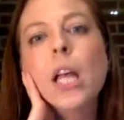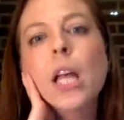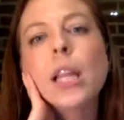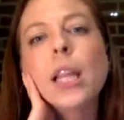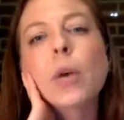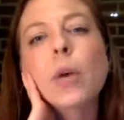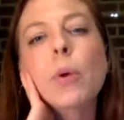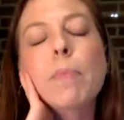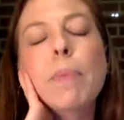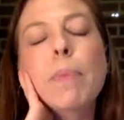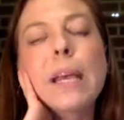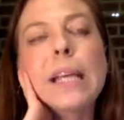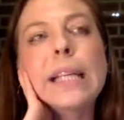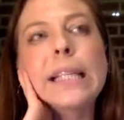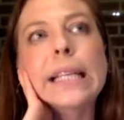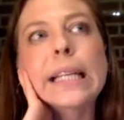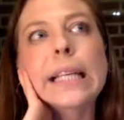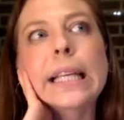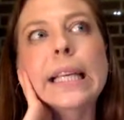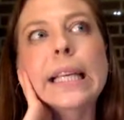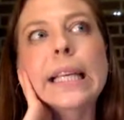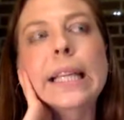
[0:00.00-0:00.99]
Like, we
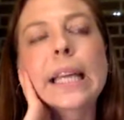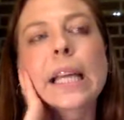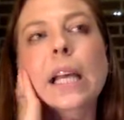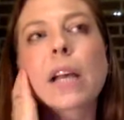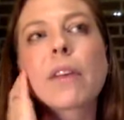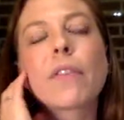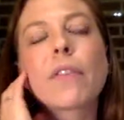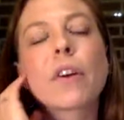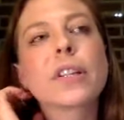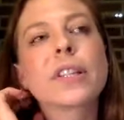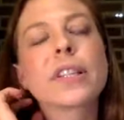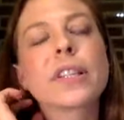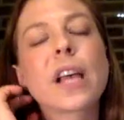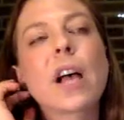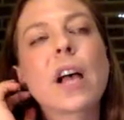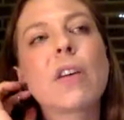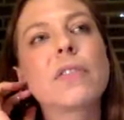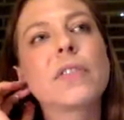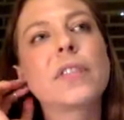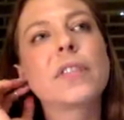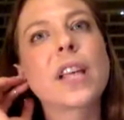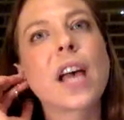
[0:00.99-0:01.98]
basically think of
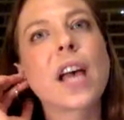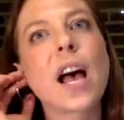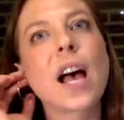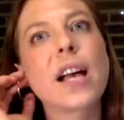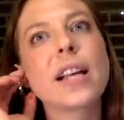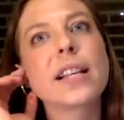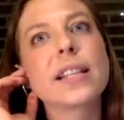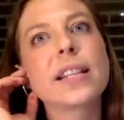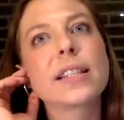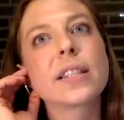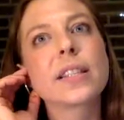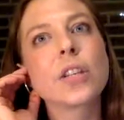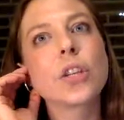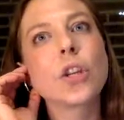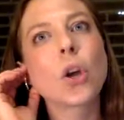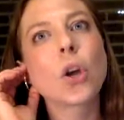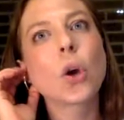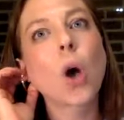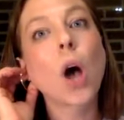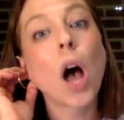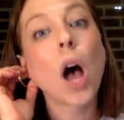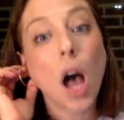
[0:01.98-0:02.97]
ourselves as, you
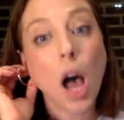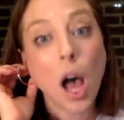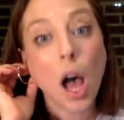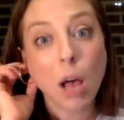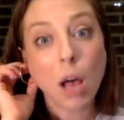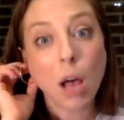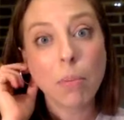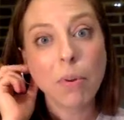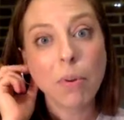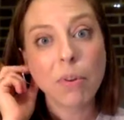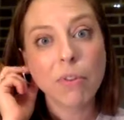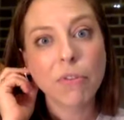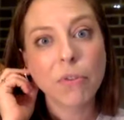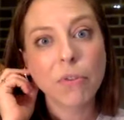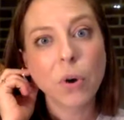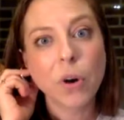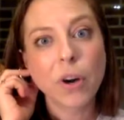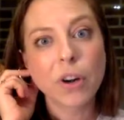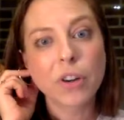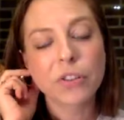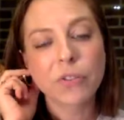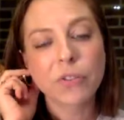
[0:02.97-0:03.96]
know, a hub
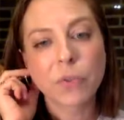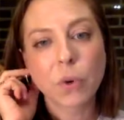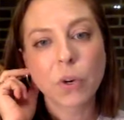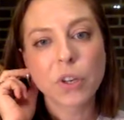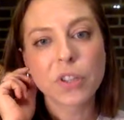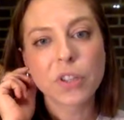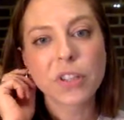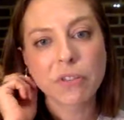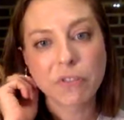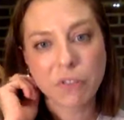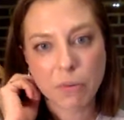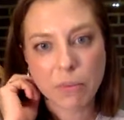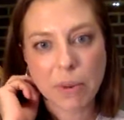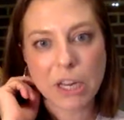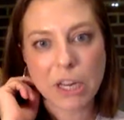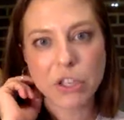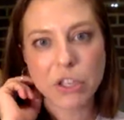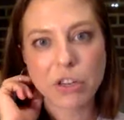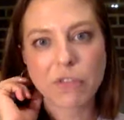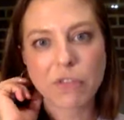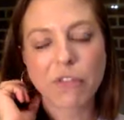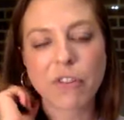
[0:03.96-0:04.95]
for divorce
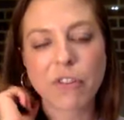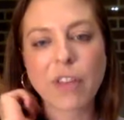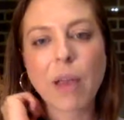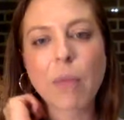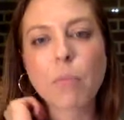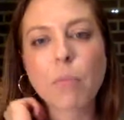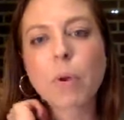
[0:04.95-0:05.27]
information for them.